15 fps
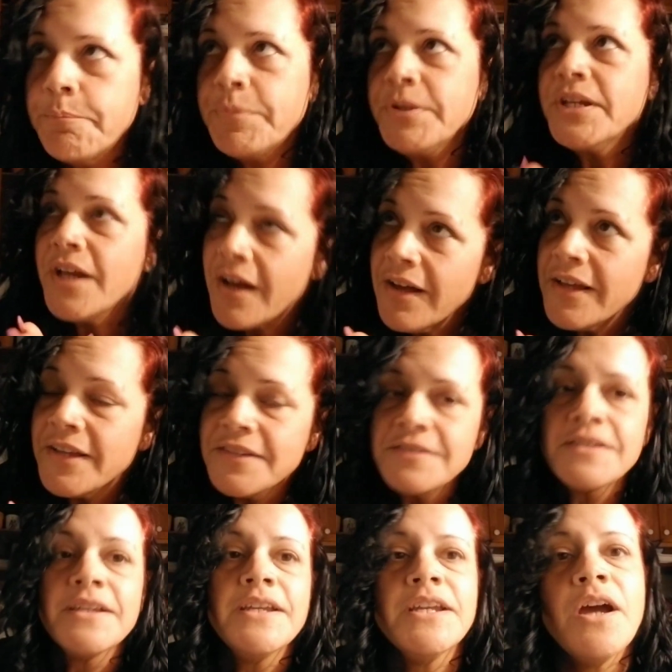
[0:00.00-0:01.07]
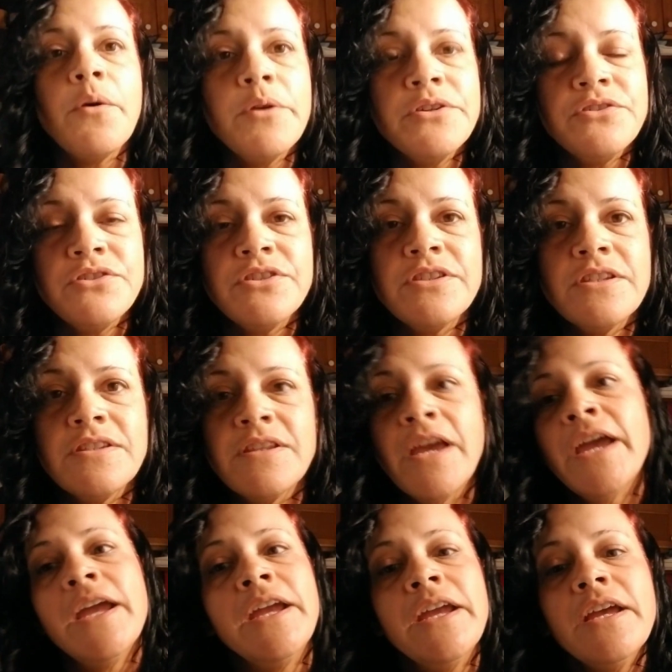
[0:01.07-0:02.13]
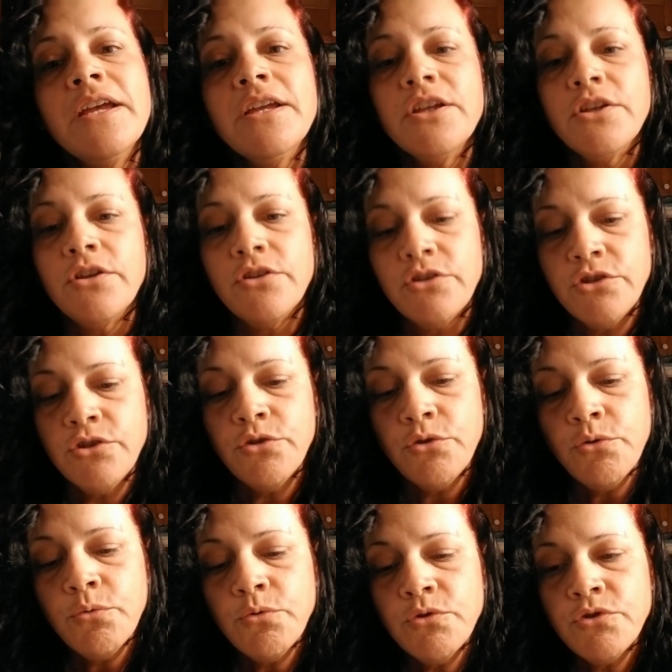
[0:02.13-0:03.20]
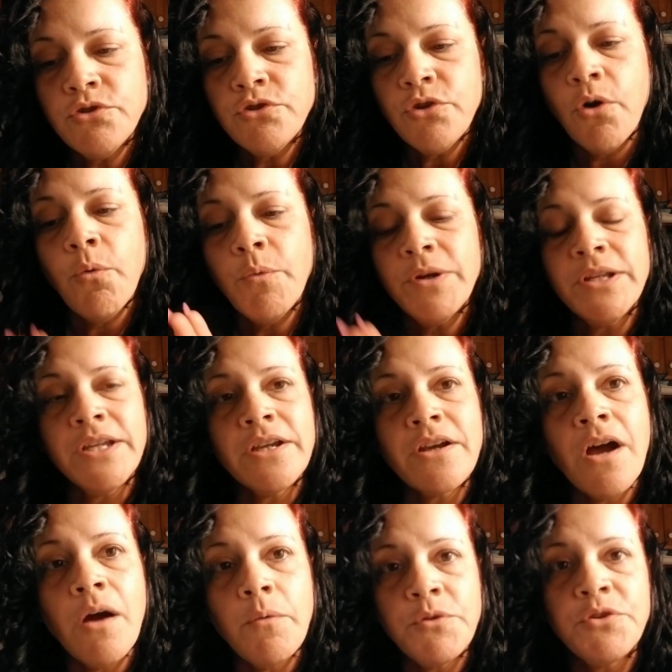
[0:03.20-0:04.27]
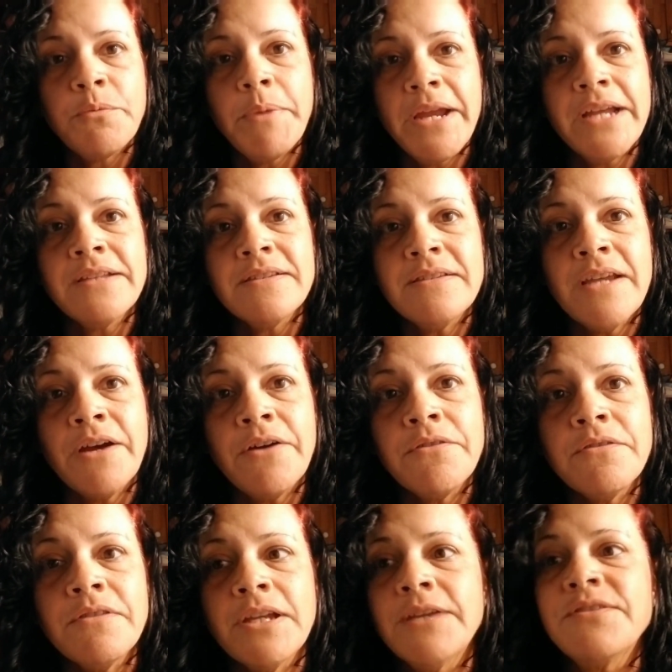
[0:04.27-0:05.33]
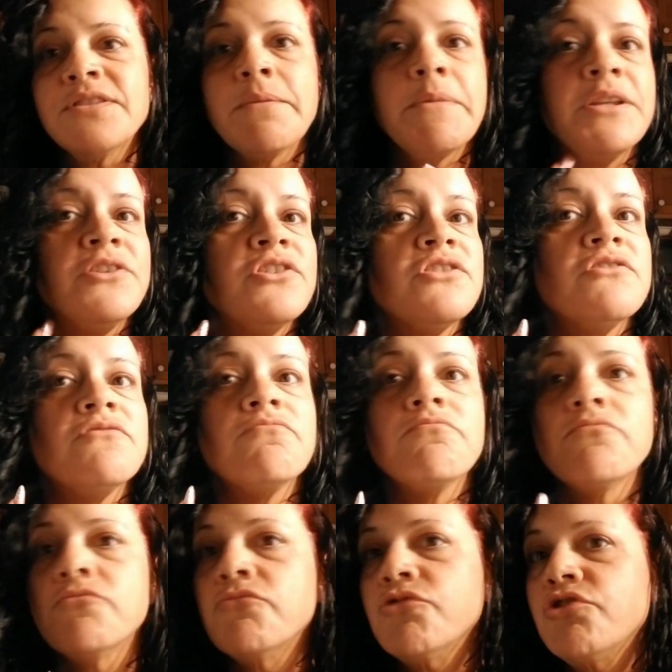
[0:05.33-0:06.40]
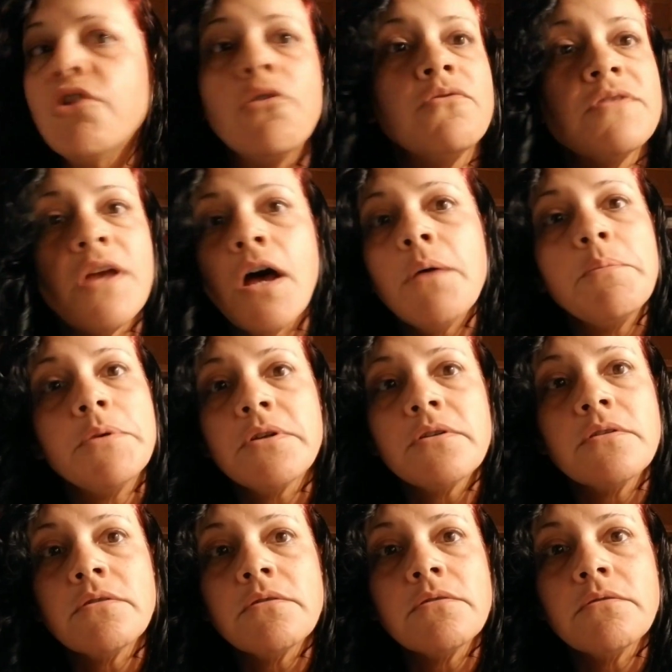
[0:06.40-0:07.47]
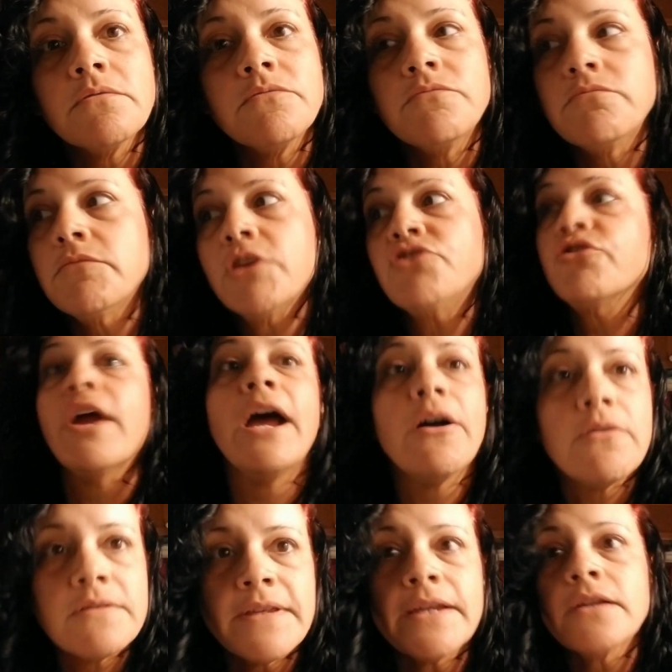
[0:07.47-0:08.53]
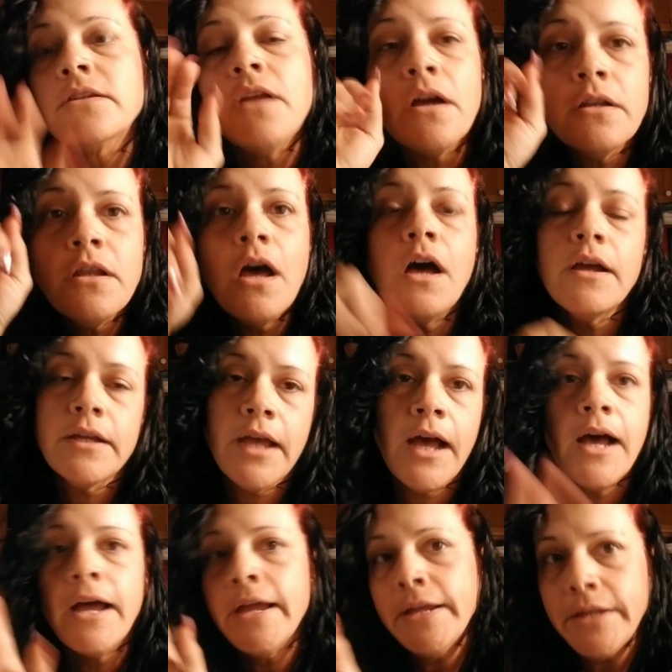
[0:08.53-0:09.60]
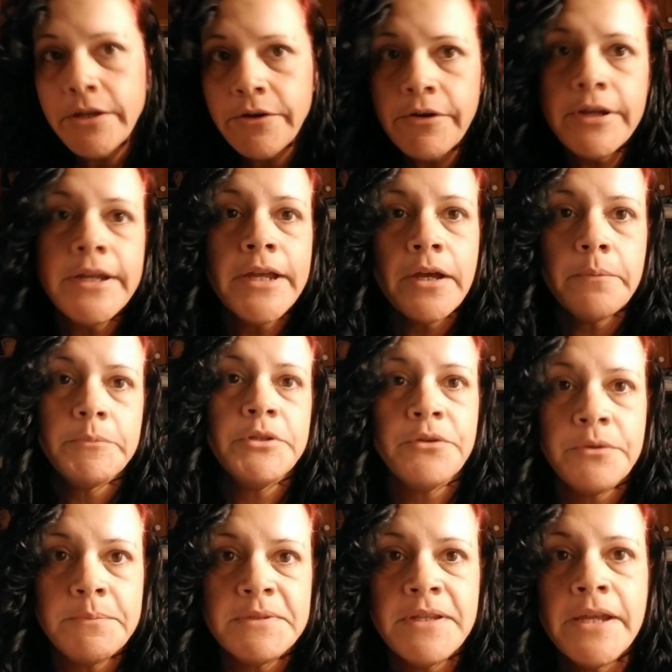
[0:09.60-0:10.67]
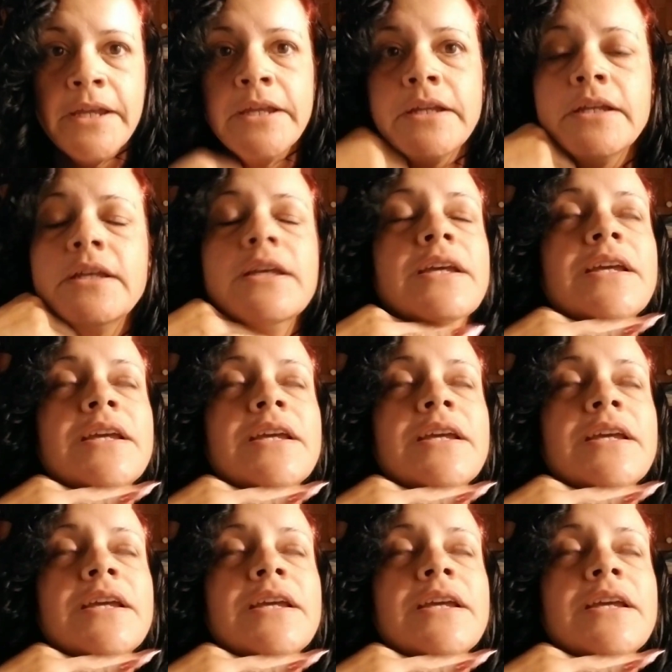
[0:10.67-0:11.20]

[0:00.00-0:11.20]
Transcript: because he always used to say, you don't want to get caught with your pants down. Like if somebody just shows up at your house. Like, knock, knock, hi, here I am. You know what I'm saying?